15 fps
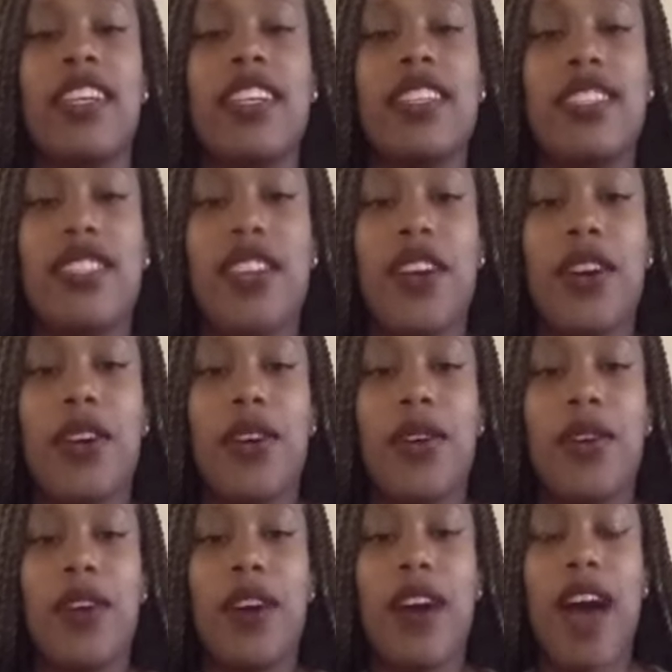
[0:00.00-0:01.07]

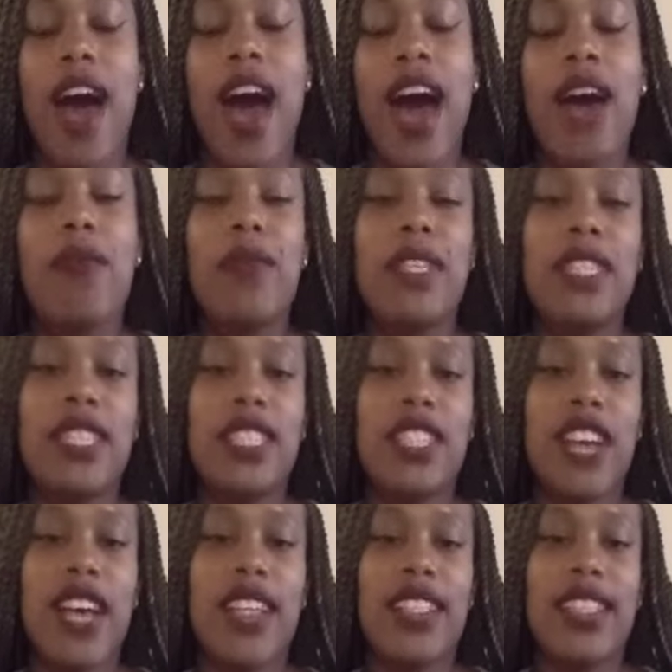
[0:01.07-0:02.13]
So I would
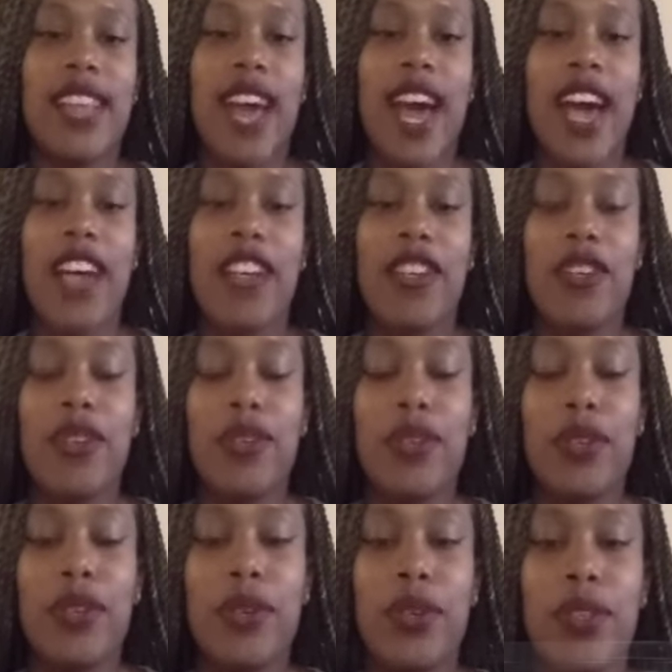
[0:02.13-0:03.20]
suggest that you
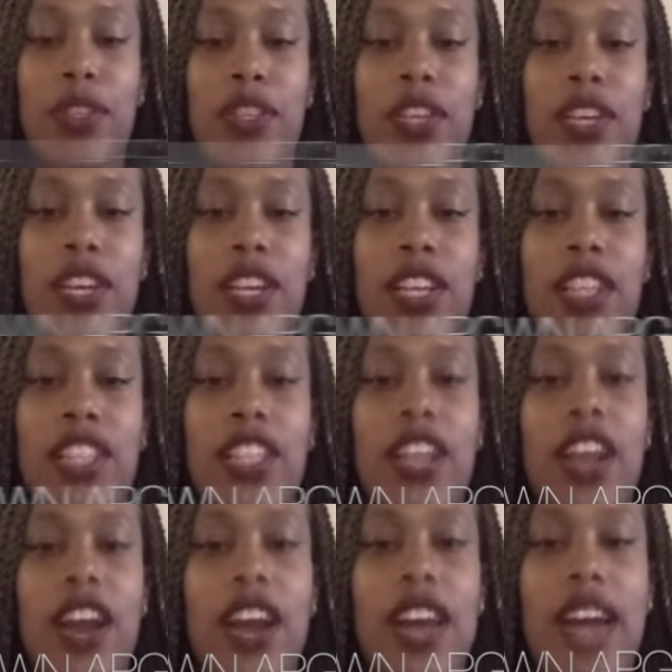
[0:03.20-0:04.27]
use the
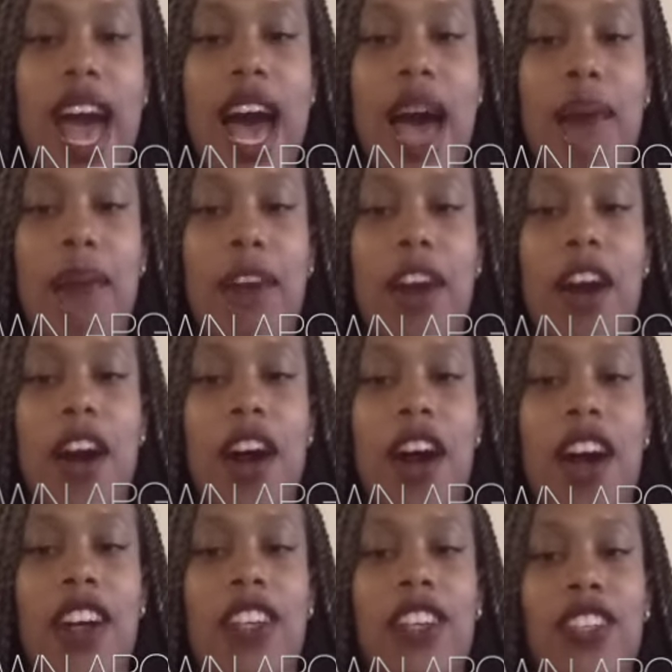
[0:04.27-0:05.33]
Dawn
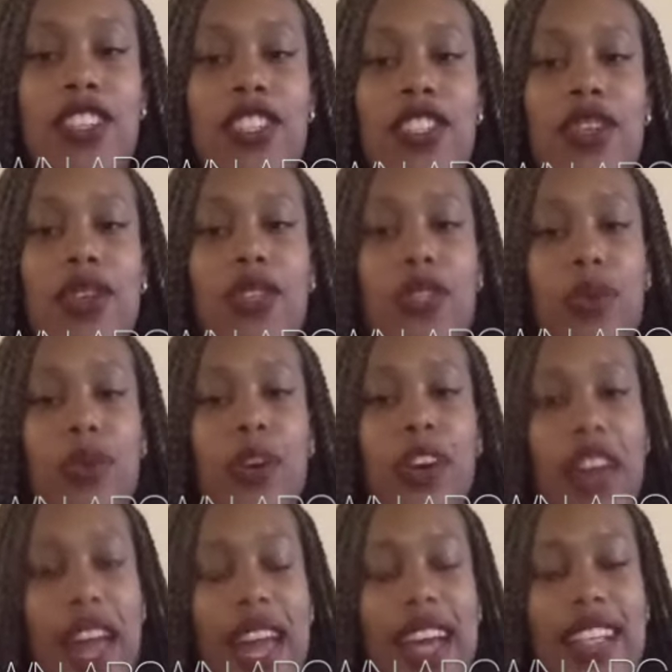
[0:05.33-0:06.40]
AppGuard Social
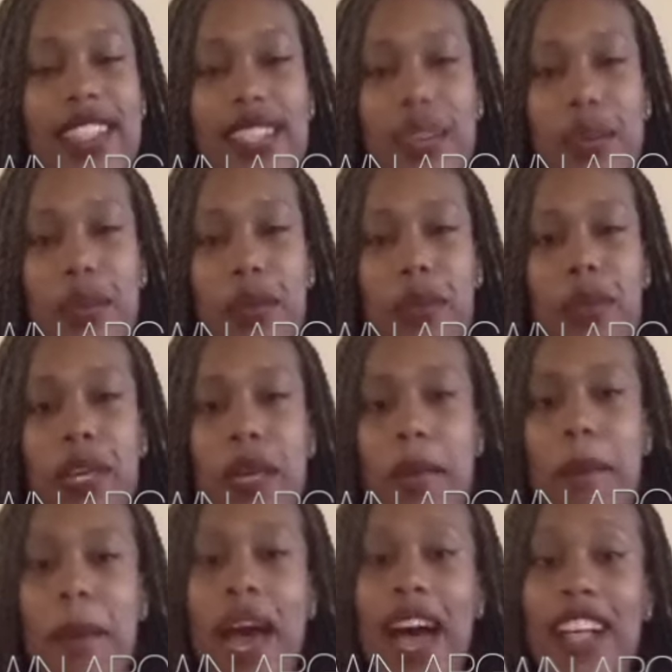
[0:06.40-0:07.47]
Work
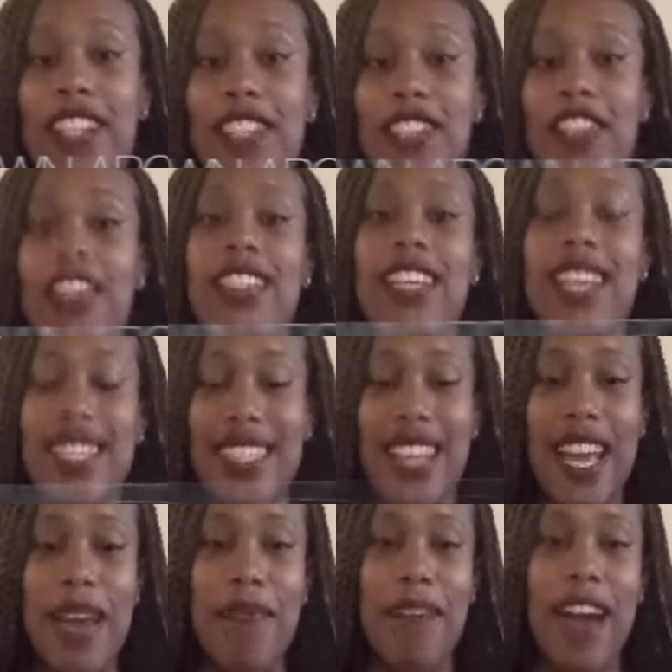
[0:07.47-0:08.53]
ASWB Master's
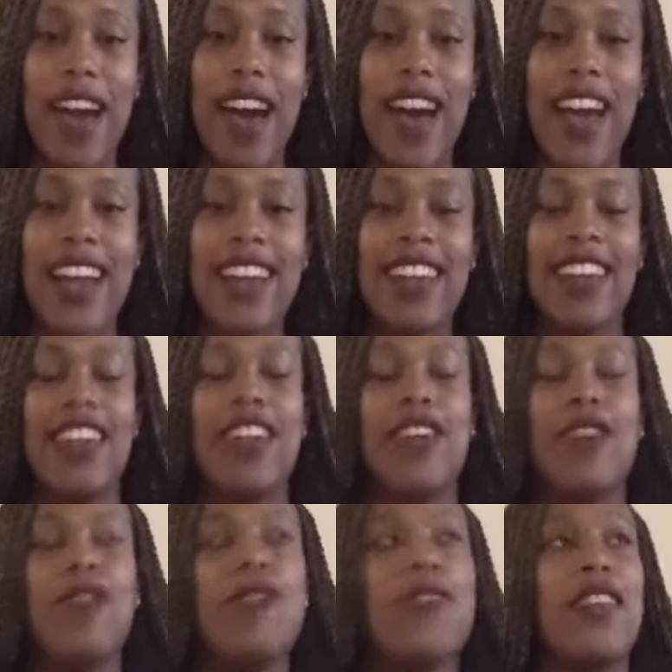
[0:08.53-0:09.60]
Exam Guide.
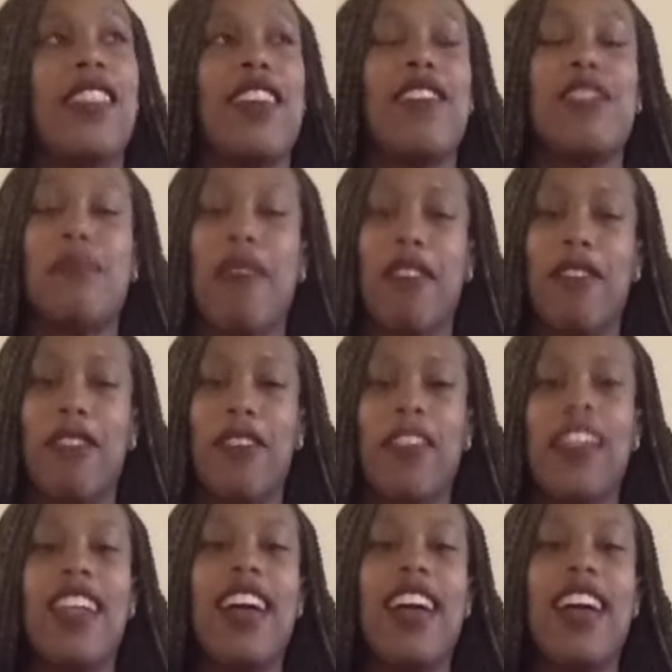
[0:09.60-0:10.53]
Whew, that was a mouthful.